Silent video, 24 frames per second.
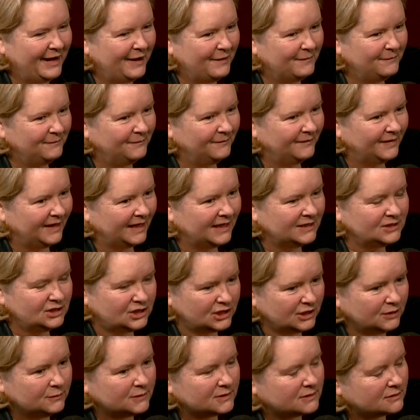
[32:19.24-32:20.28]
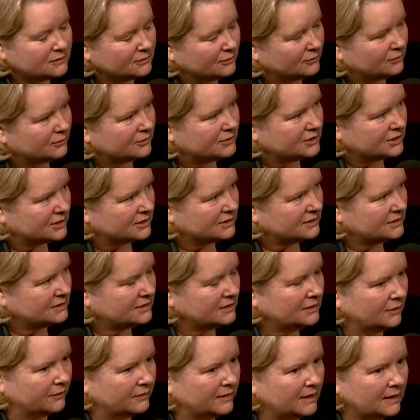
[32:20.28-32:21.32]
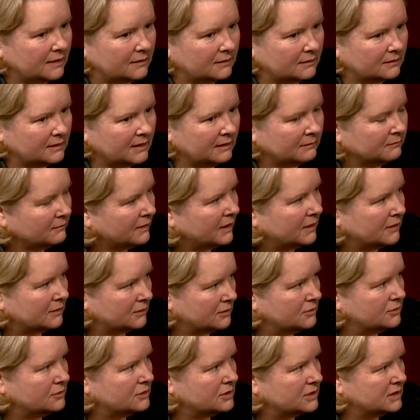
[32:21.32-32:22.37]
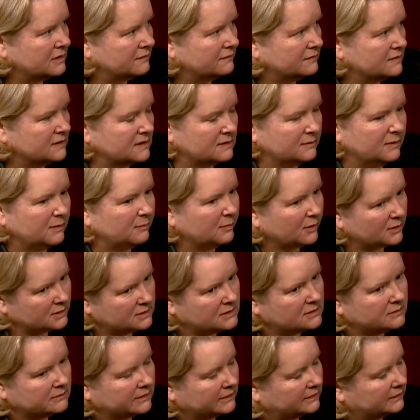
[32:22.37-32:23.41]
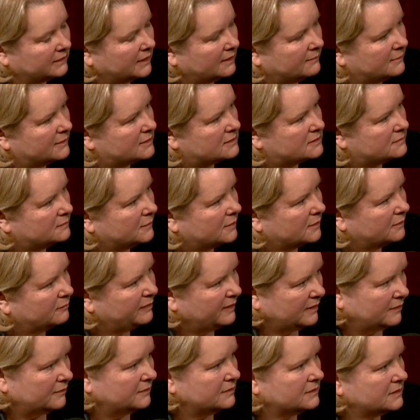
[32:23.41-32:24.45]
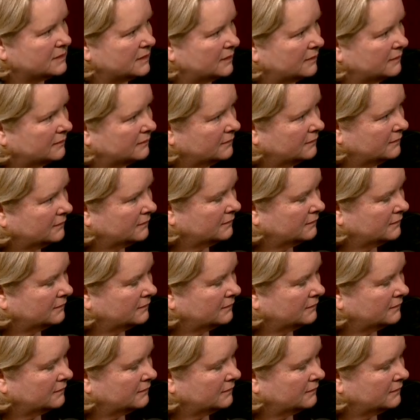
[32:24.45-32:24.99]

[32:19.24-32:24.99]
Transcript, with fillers: um, and she was gorgeous you know that that made a huge difference to me but i still hadn't come out to my parents yet